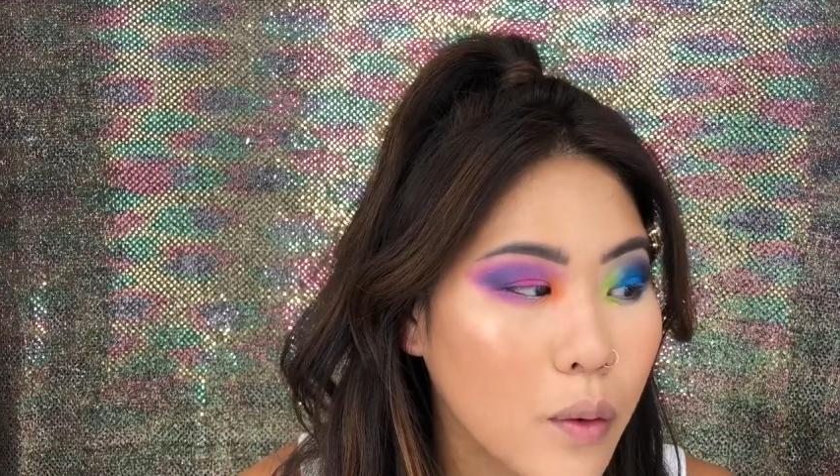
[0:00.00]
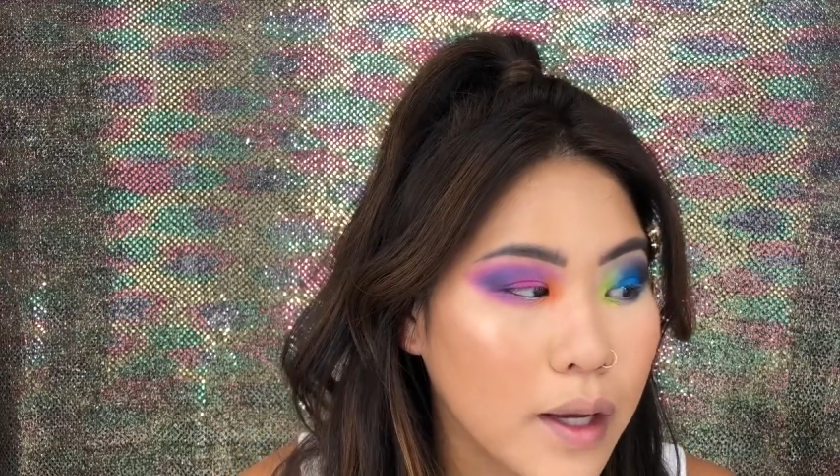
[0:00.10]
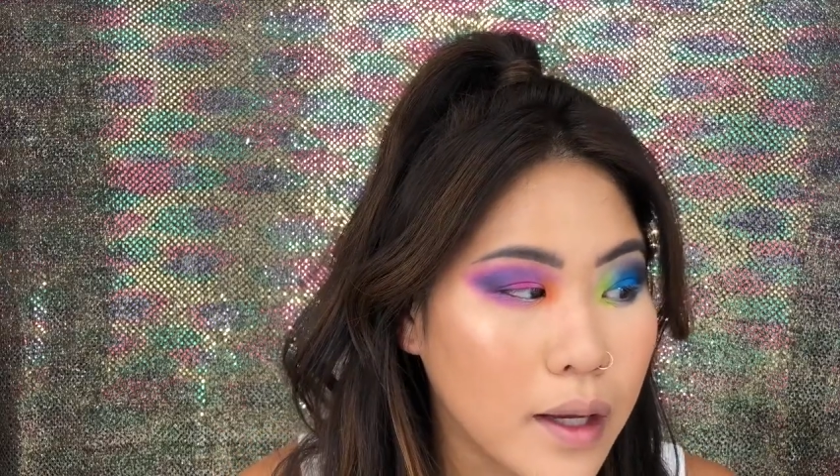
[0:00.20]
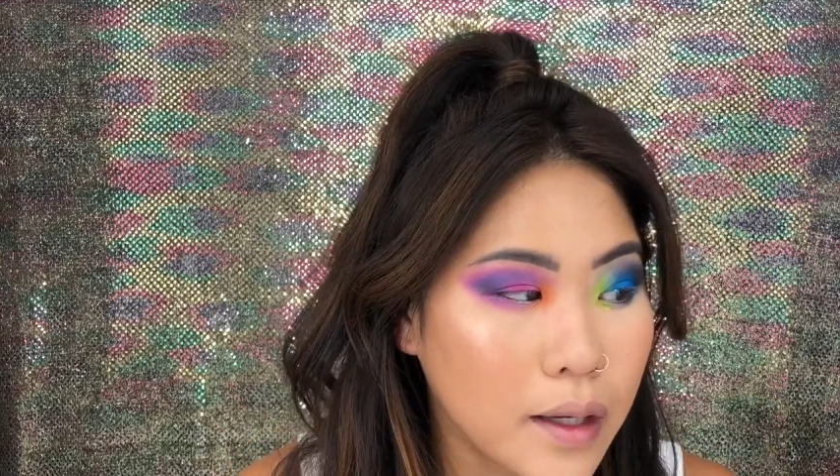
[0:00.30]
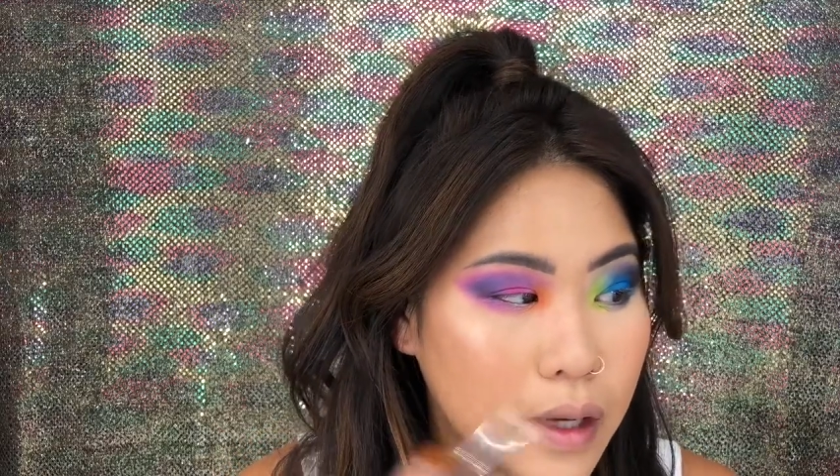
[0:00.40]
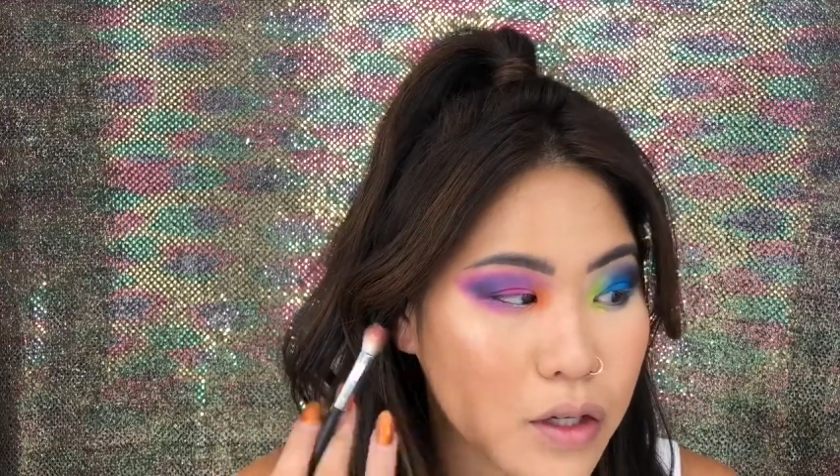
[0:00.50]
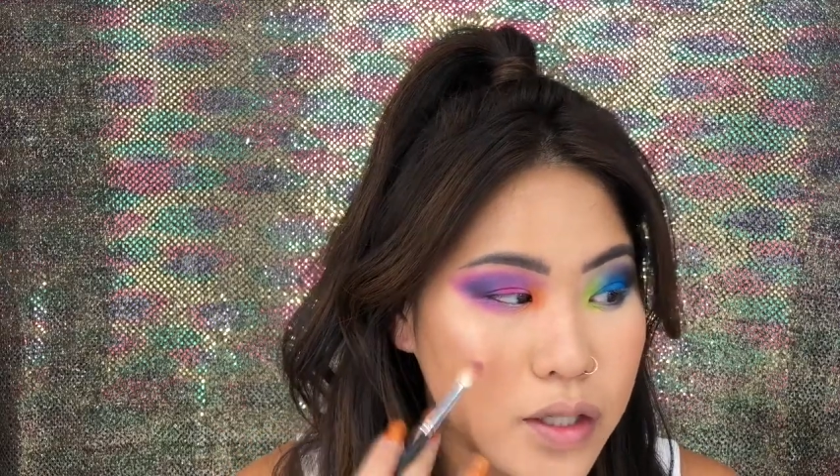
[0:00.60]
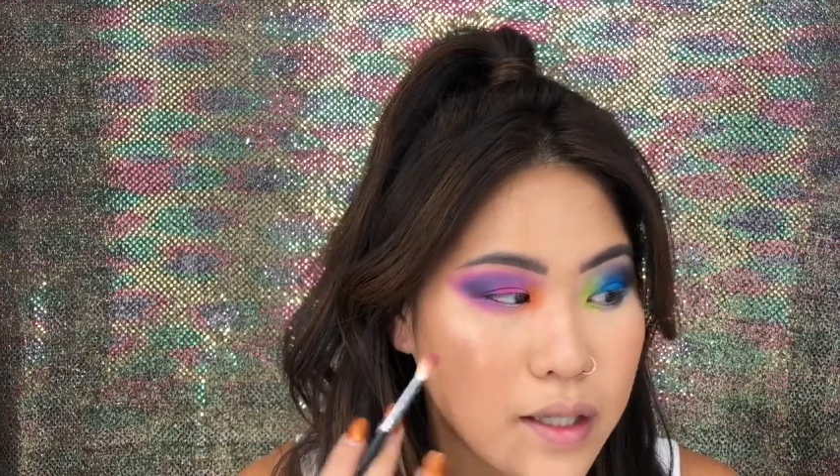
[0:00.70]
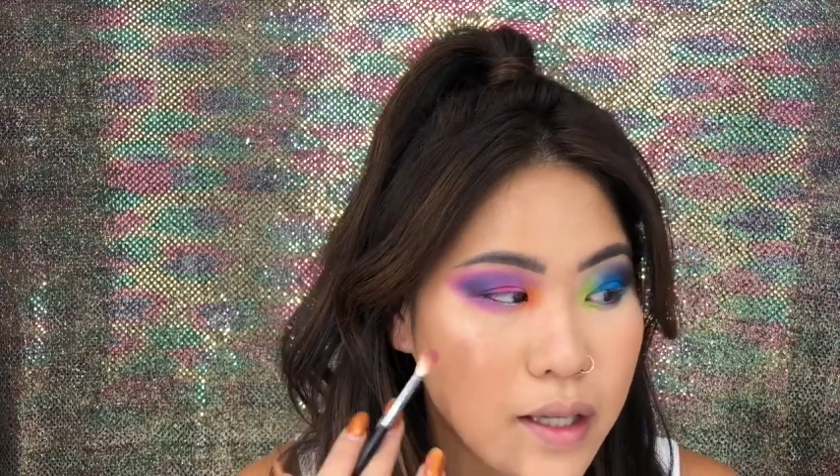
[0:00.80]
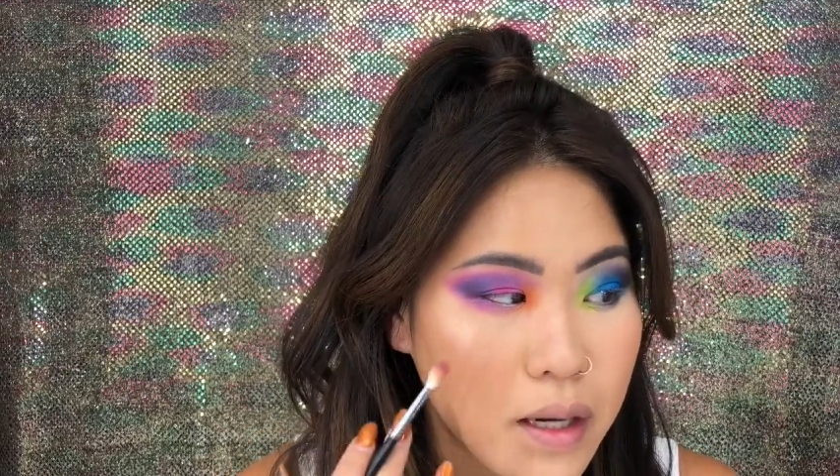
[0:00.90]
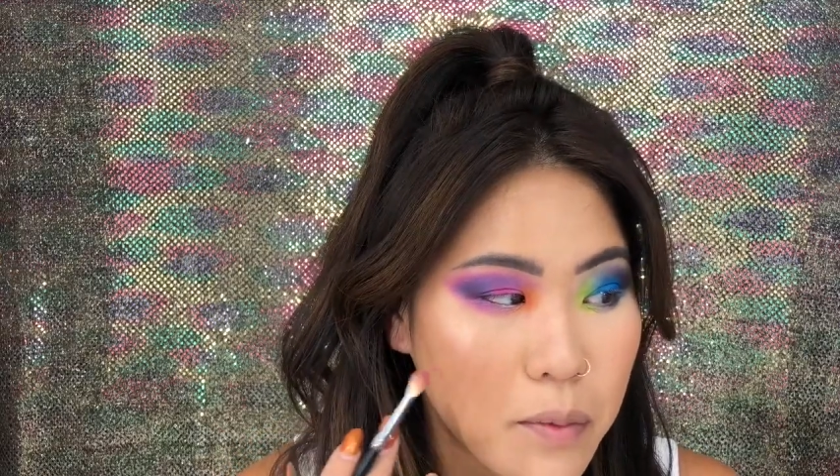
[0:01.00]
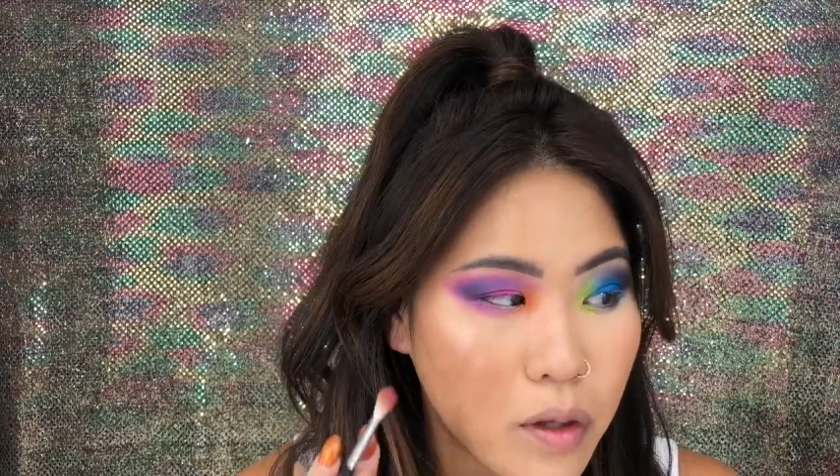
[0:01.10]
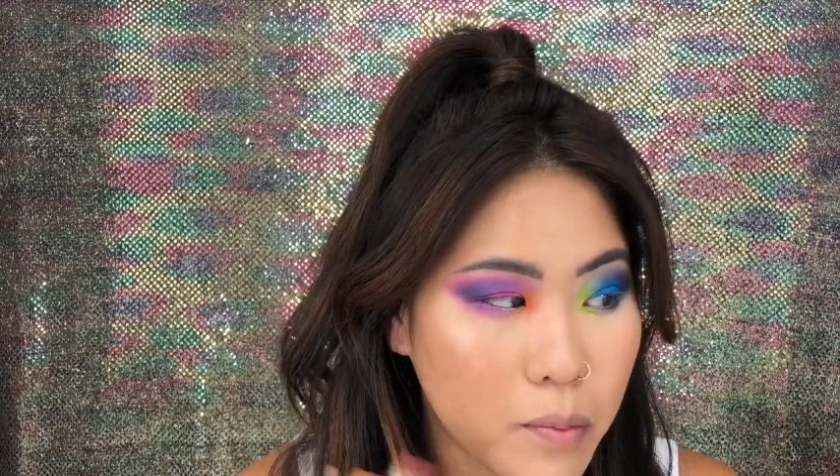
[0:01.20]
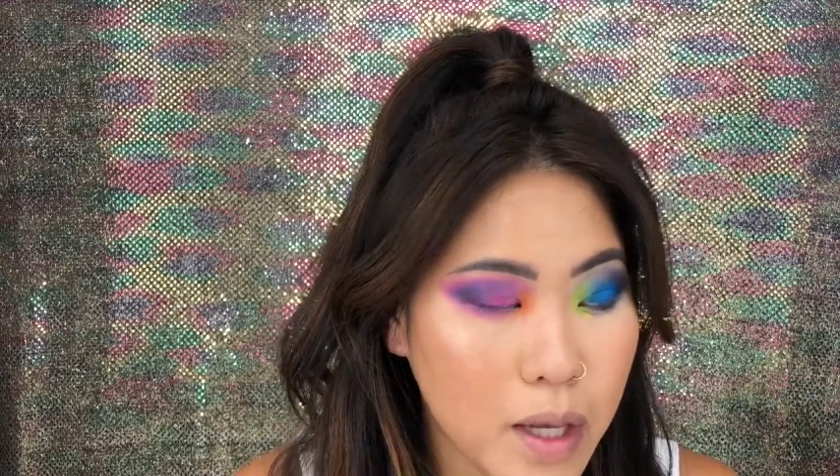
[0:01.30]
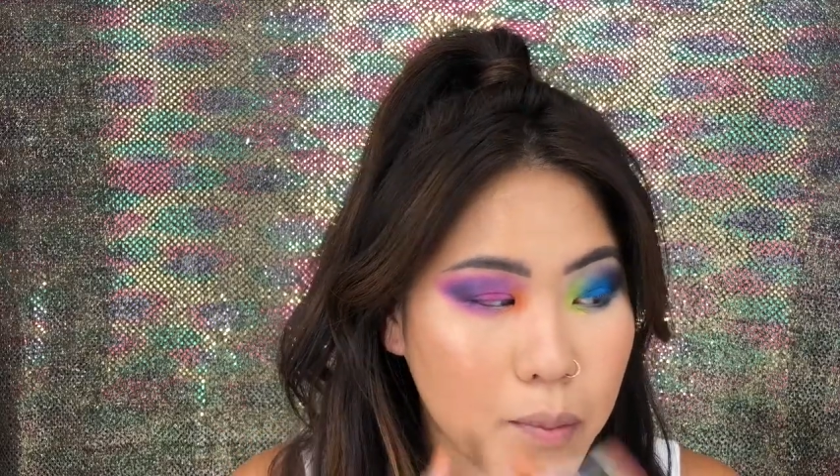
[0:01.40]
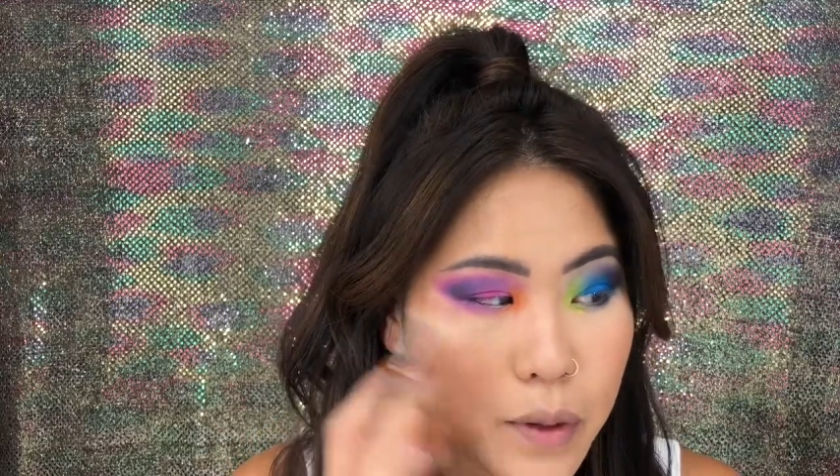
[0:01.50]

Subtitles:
in and just clean up a little bit,